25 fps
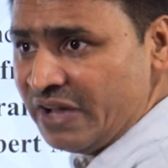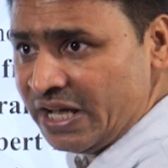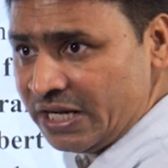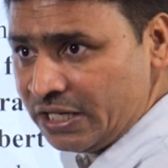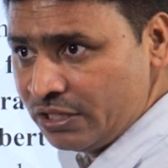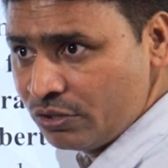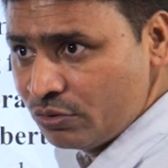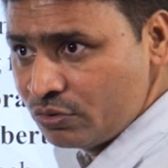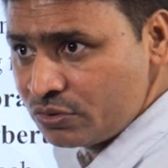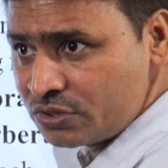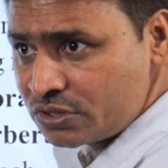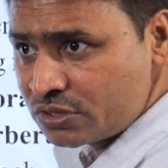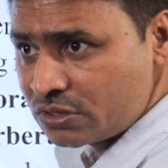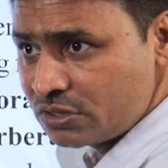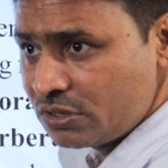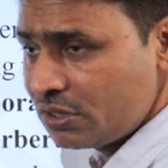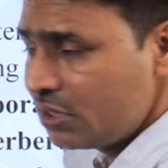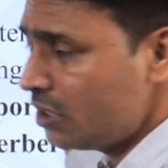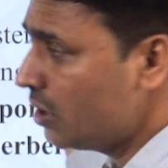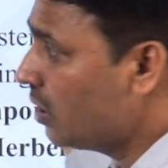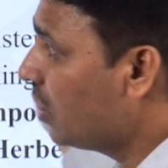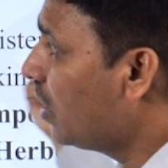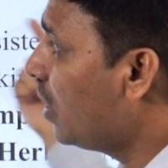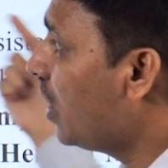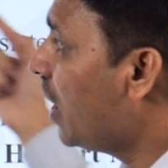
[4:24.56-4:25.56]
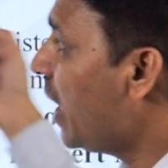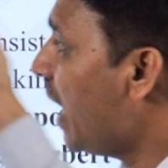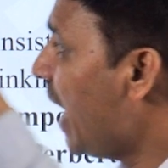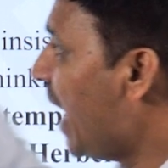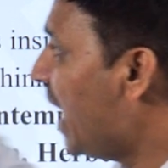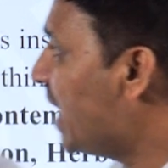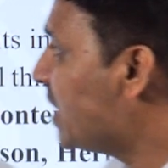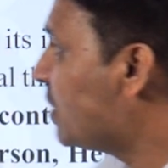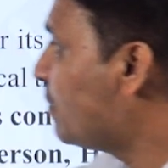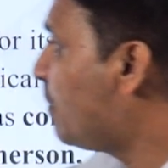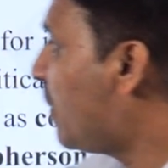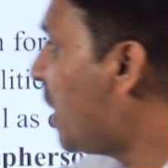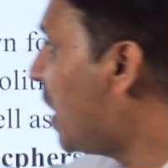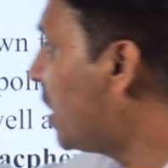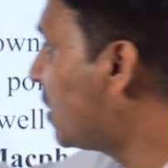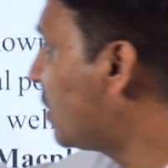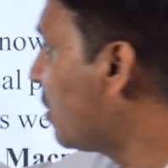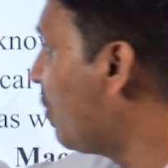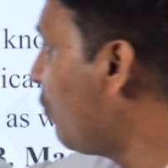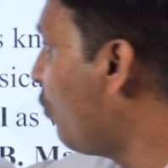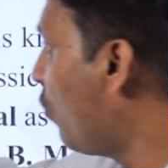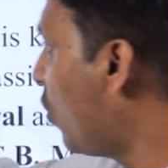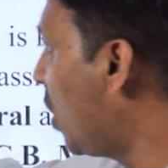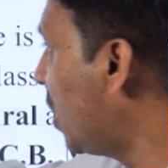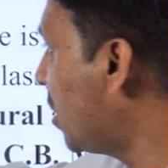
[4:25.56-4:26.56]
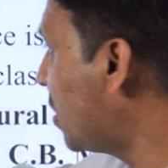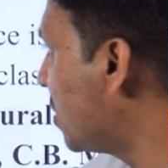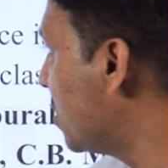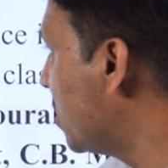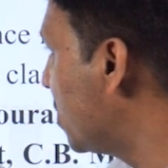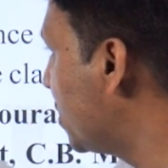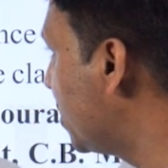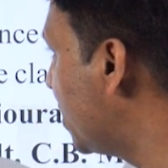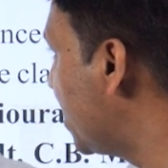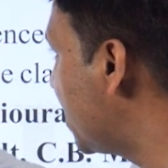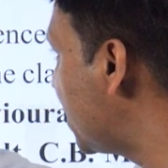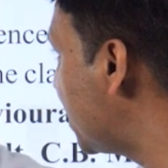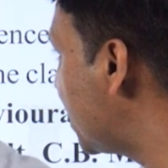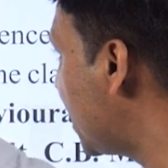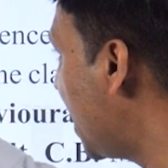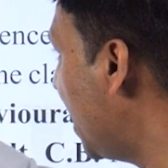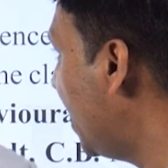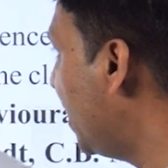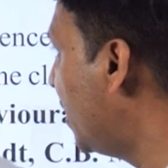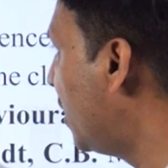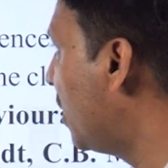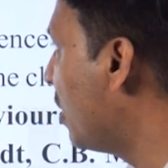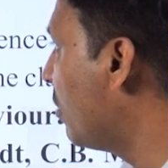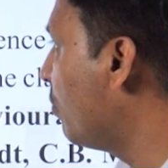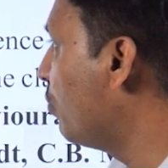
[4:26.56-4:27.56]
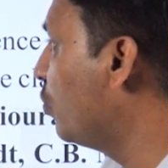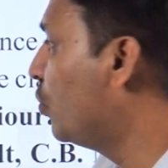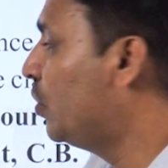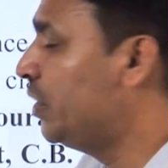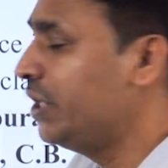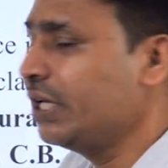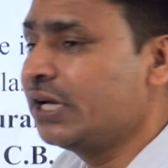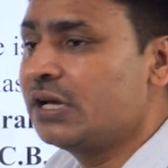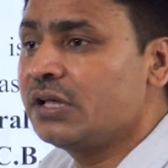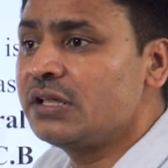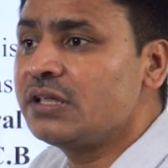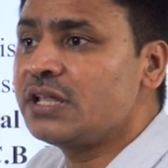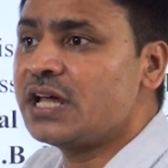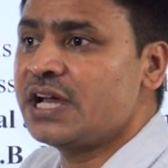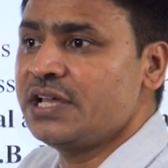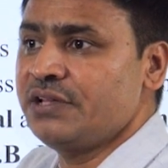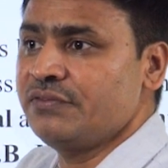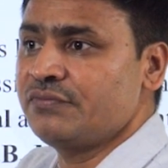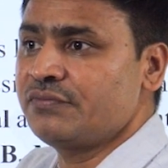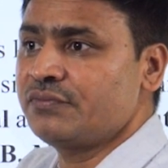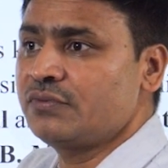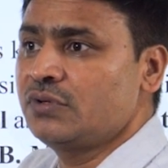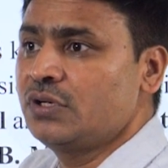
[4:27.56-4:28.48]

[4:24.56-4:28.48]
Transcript: values as part of what? The standard of political life.